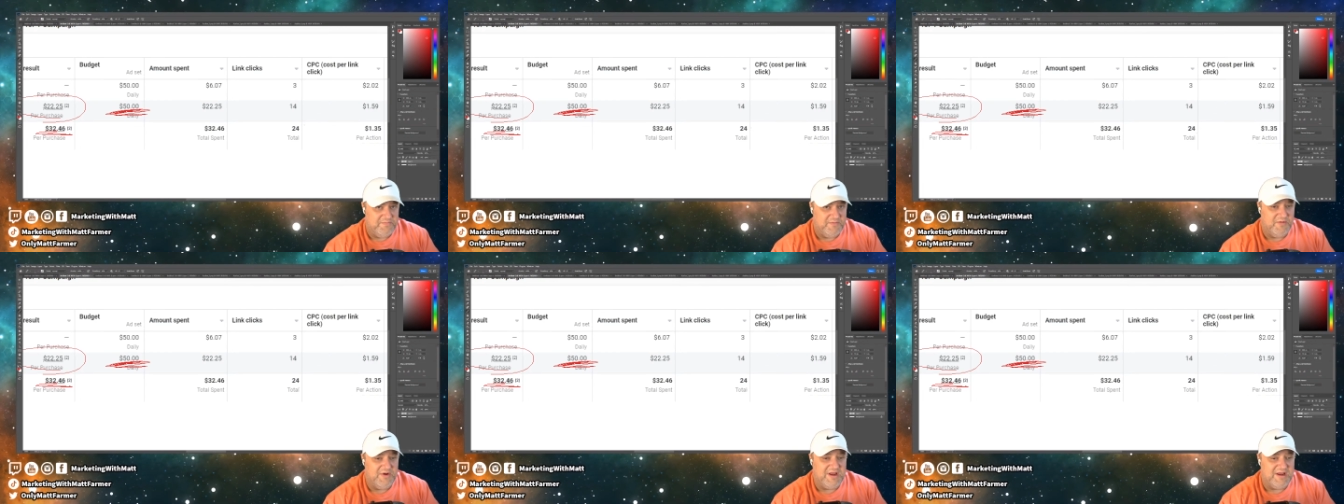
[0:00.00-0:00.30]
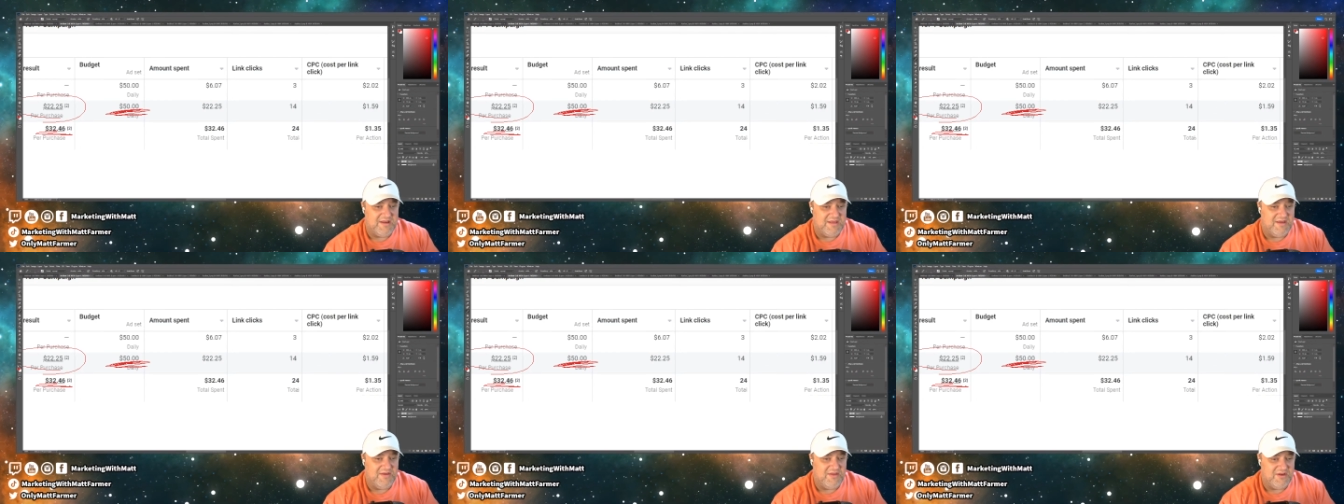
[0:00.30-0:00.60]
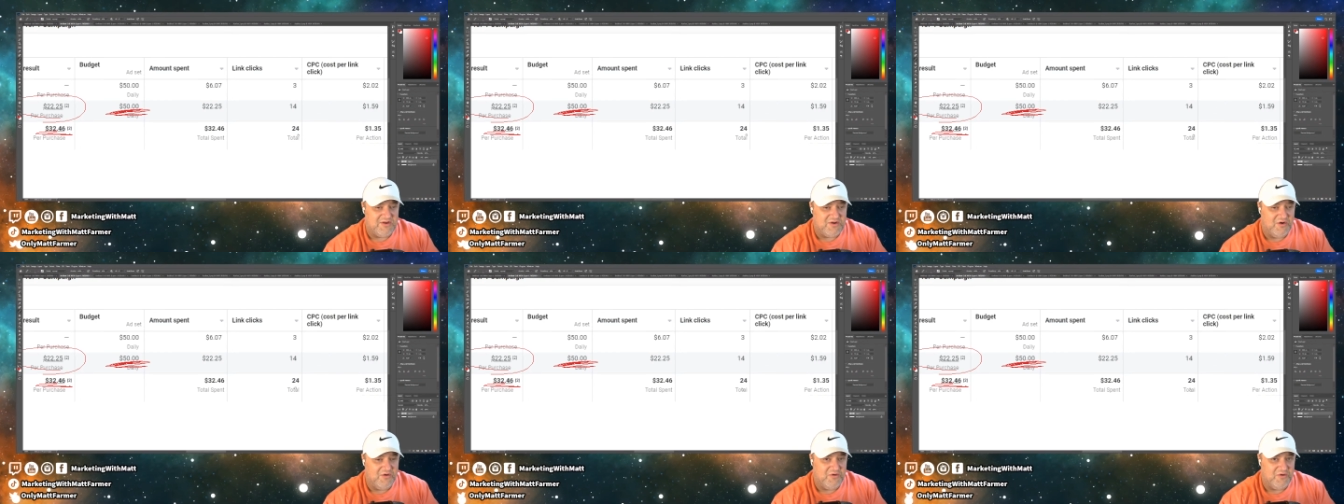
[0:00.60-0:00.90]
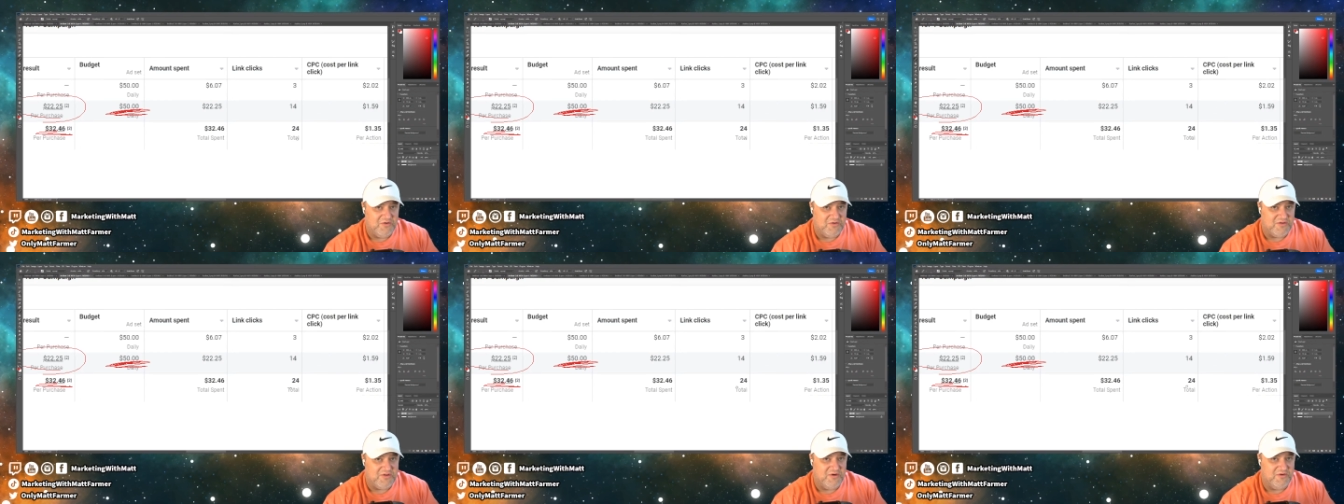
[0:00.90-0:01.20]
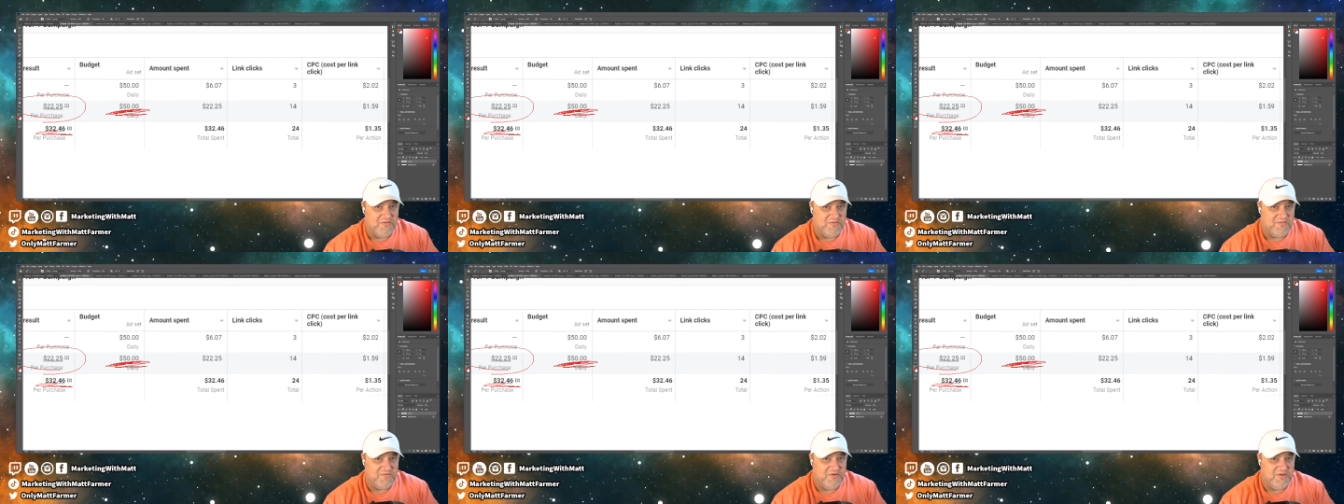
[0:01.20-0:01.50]
we can see the totals
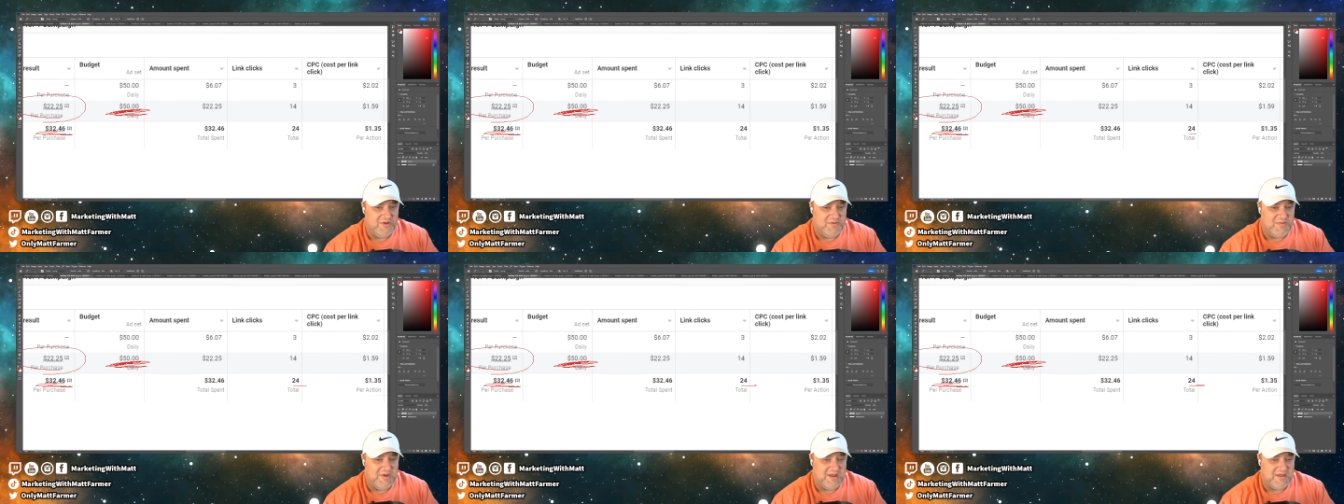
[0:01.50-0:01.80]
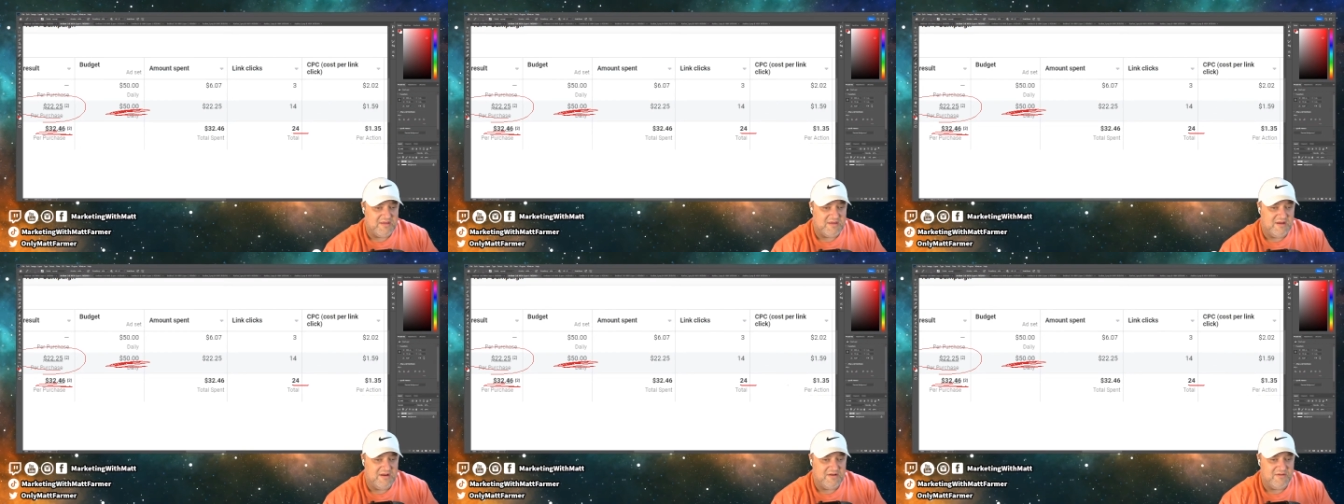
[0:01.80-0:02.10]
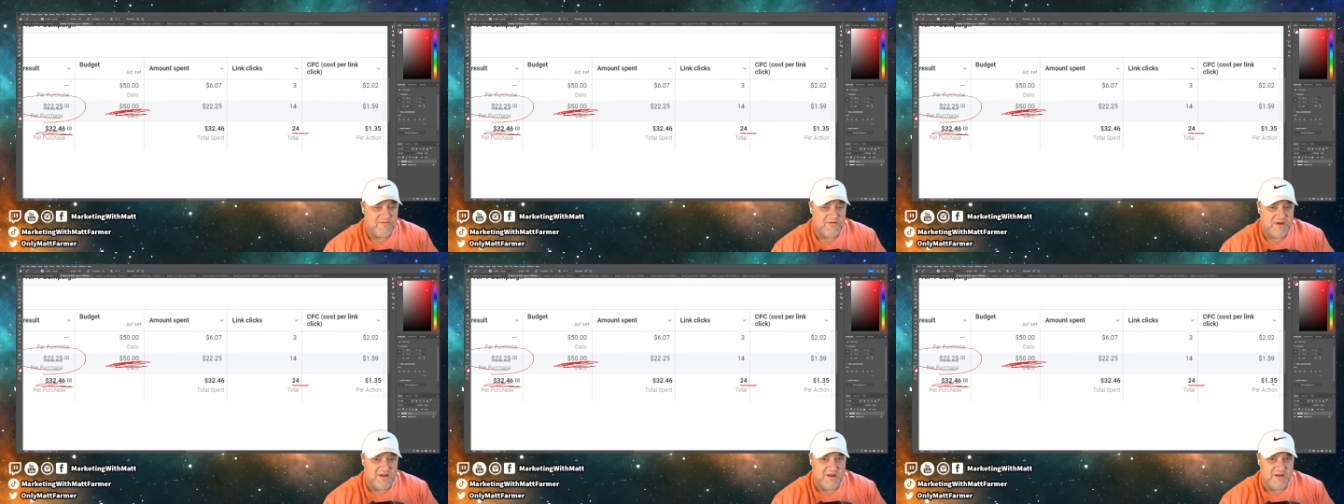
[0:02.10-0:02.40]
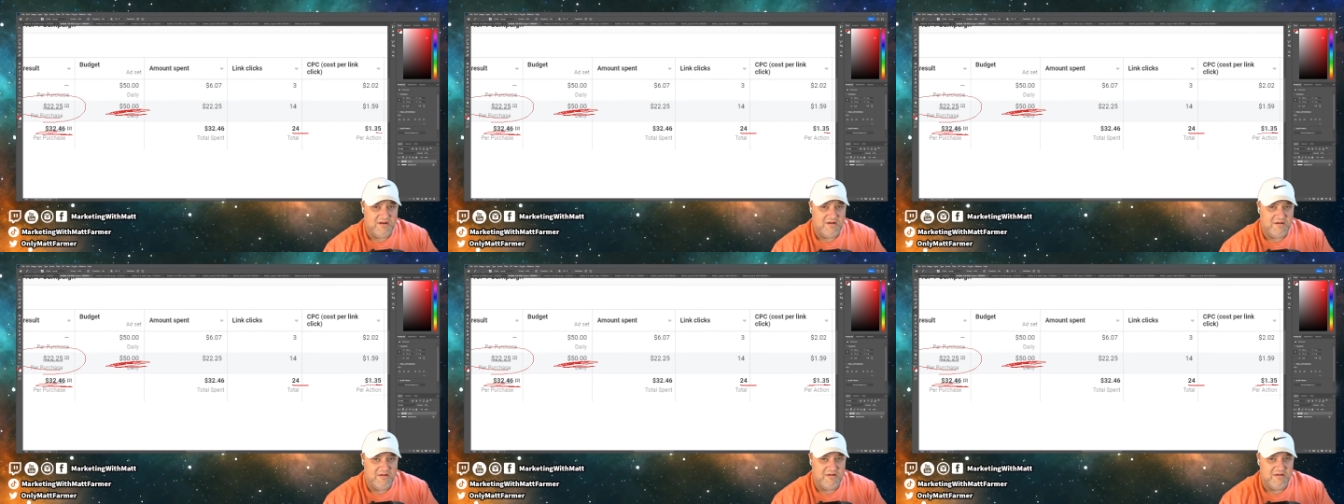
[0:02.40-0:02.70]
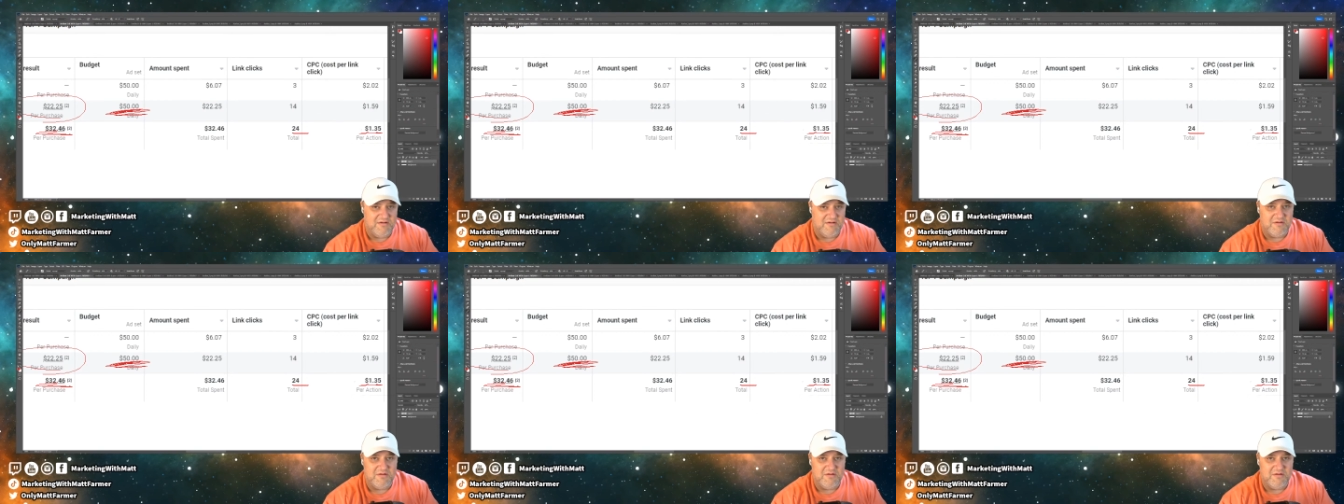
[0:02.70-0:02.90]
don't fully make sense right here,